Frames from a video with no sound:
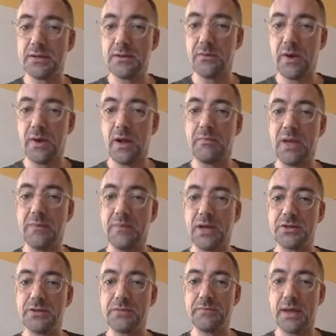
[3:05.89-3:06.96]
well, maybe I
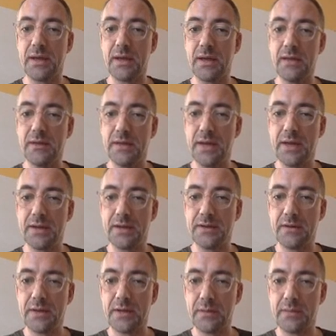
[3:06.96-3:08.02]
should make the editor a
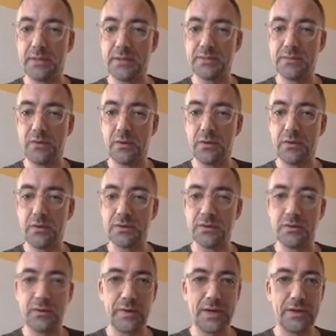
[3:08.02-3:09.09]
little bit smaller so
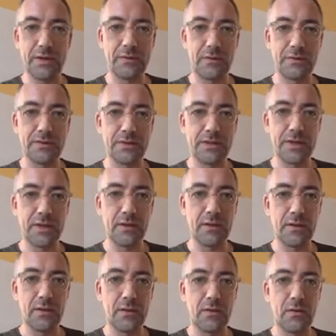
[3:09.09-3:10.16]
that we can all see
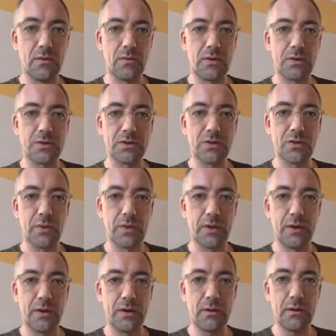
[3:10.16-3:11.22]
what's going
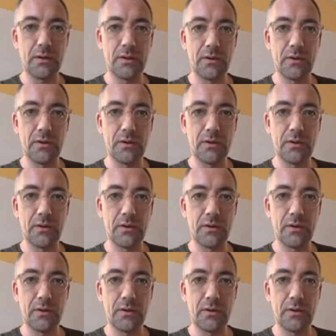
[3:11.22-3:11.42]
on.